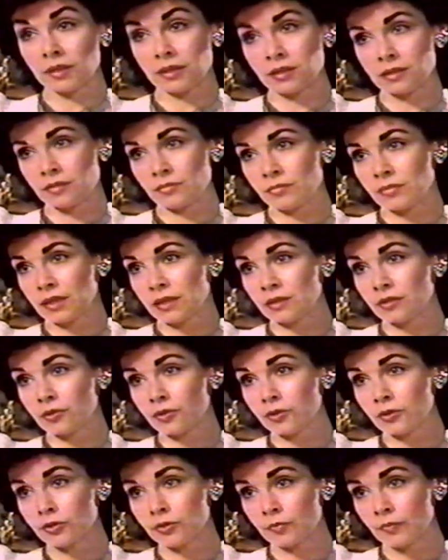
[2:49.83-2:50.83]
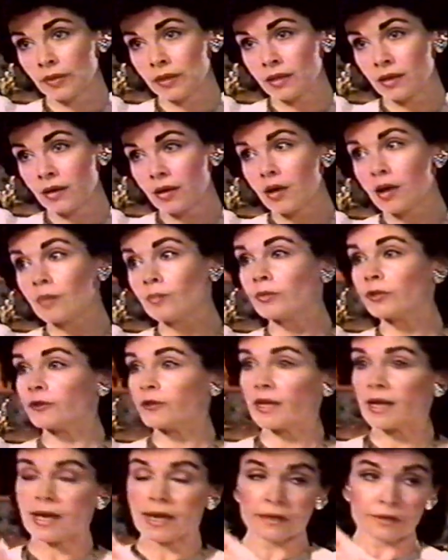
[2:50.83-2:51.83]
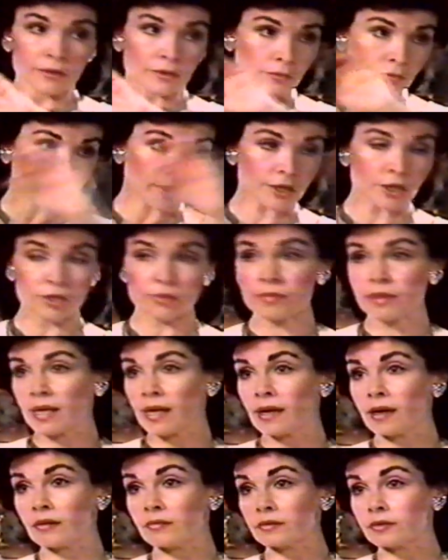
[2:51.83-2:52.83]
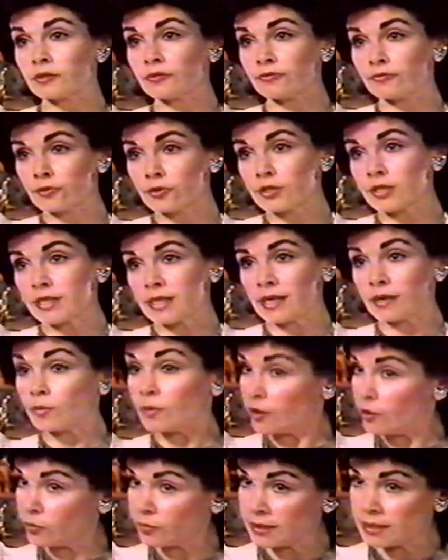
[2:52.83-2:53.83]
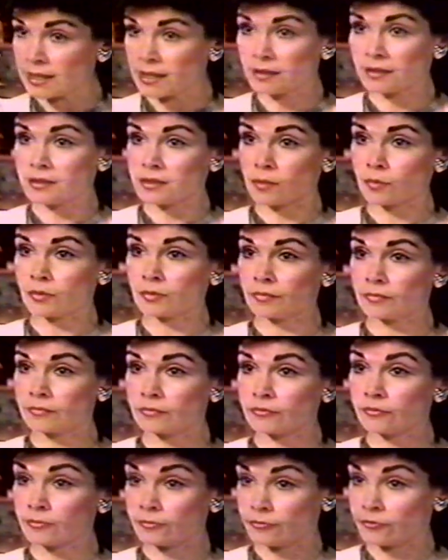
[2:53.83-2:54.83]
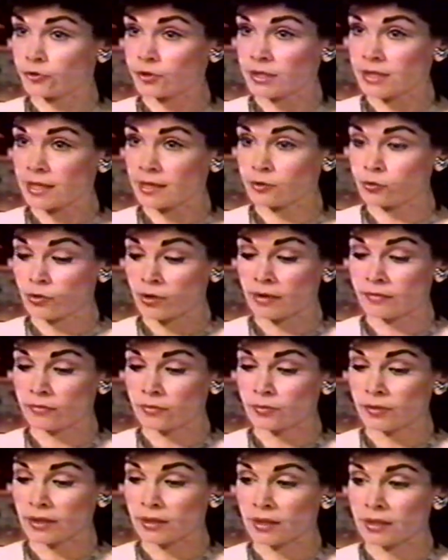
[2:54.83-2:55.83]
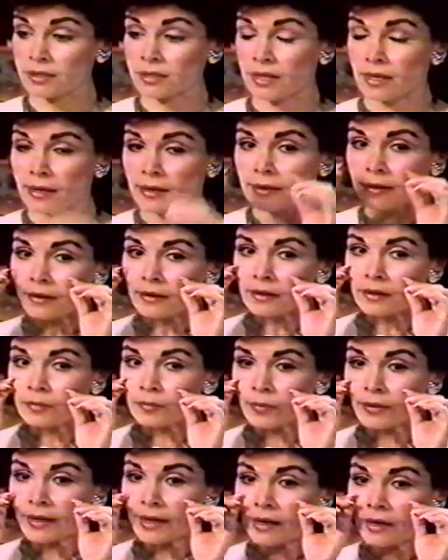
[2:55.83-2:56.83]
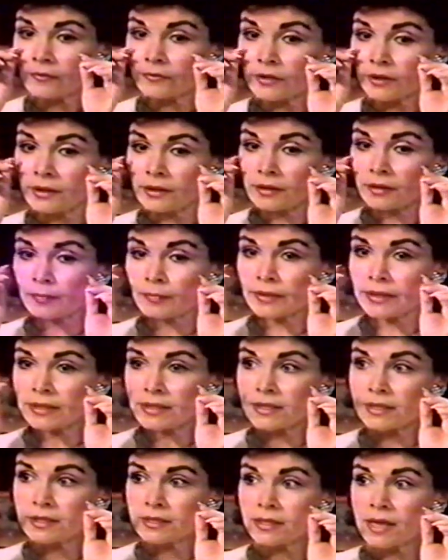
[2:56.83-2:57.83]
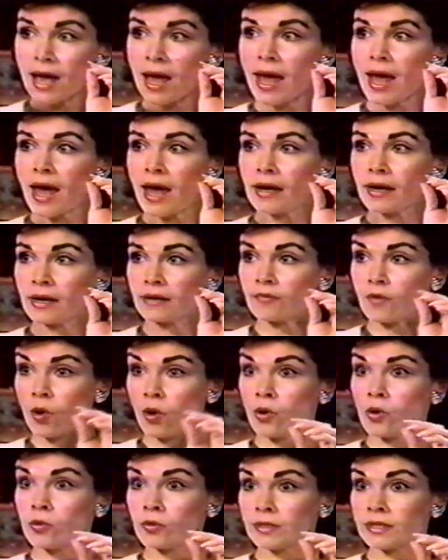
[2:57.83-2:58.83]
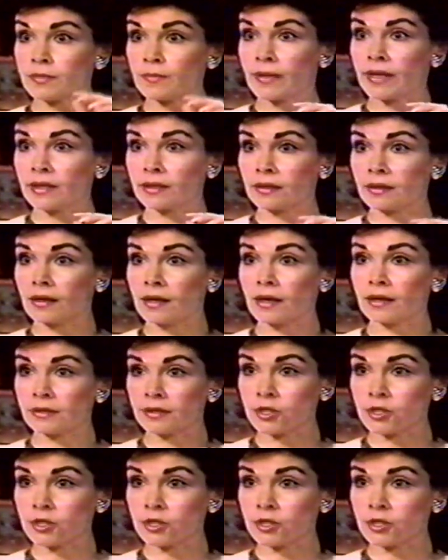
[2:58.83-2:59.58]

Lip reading: didn't mean to hurt me, but they had to rush me out to first aid. We always had someone from first aid travel with us and pick out the little pieces. And I've always been